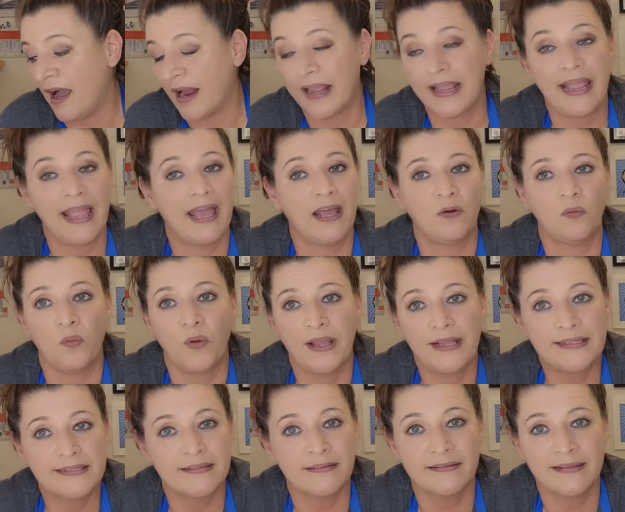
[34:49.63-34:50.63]
again,
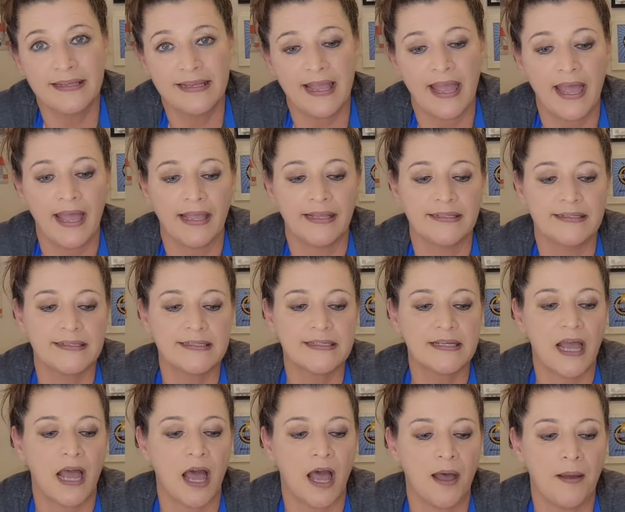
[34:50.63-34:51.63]
wait till the
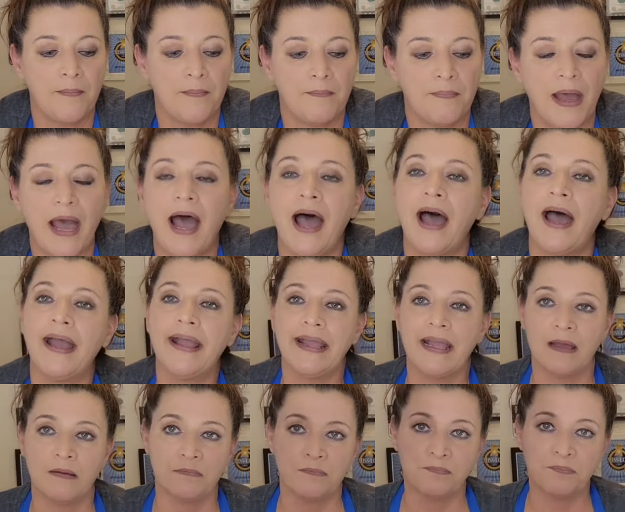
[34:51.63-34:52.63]
end. Um, I
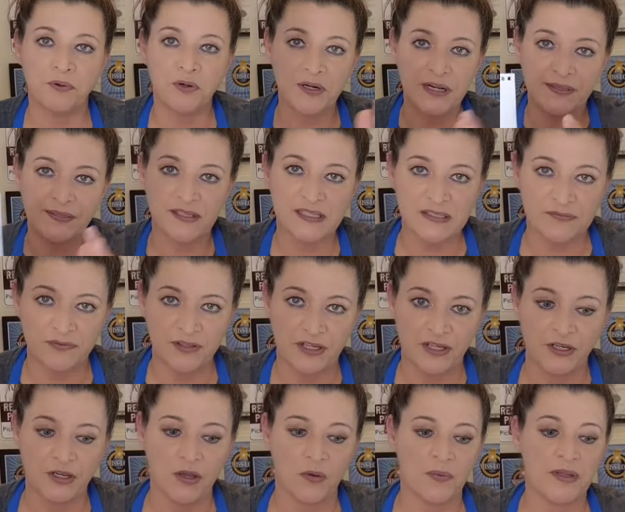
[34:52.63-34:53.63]
am putting this
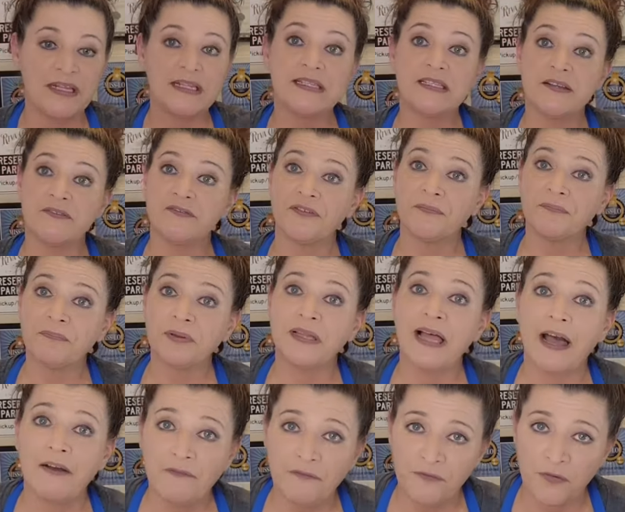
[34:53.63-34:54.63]
video in different
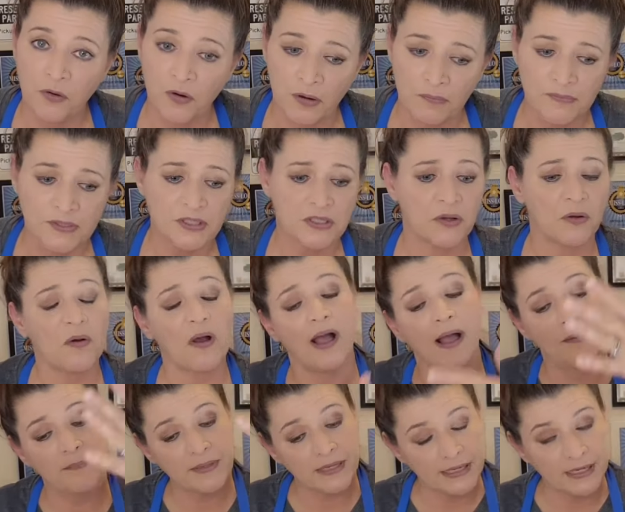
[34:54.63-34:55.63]
platforms, so
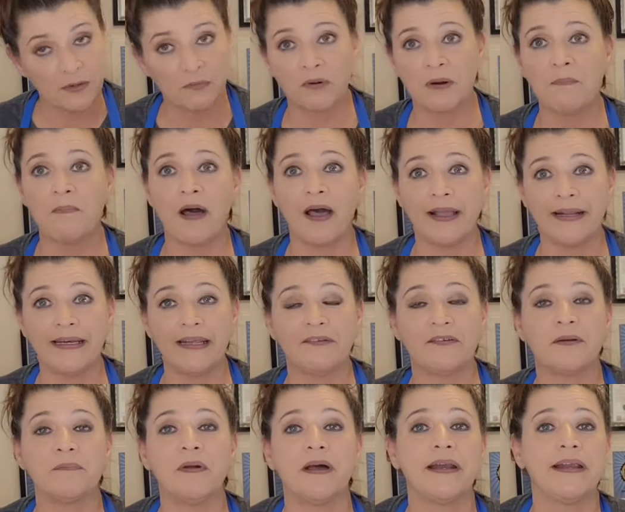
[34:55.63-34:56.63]
I'm going to remind
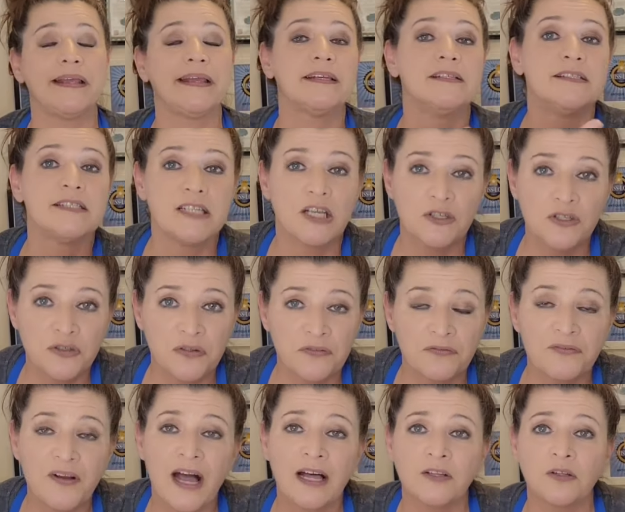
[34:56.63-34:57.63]
everybody, continue to
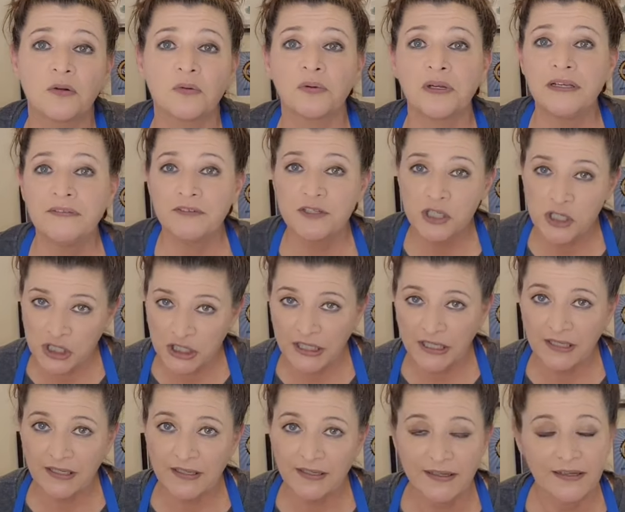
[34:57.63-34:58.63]
follow Riva
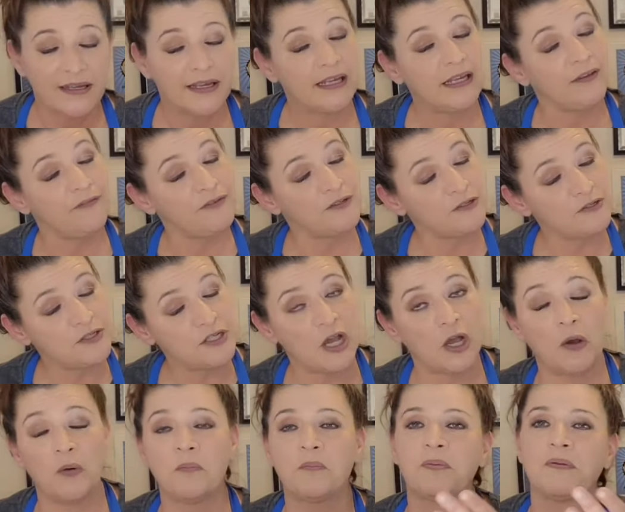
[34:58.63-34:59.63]
Chic. If you
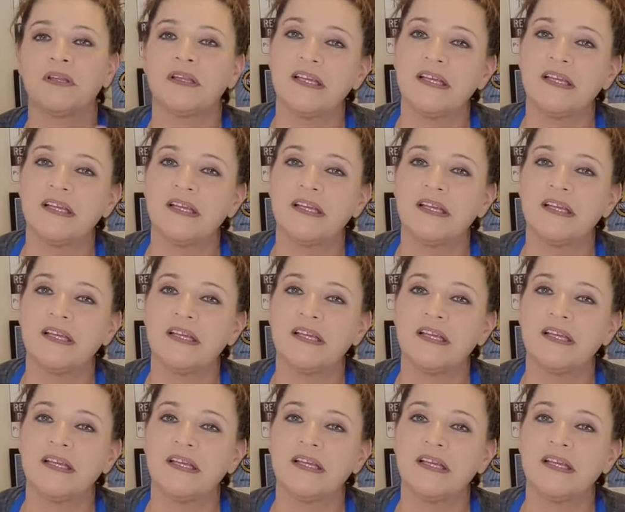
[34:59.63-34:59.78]
don't,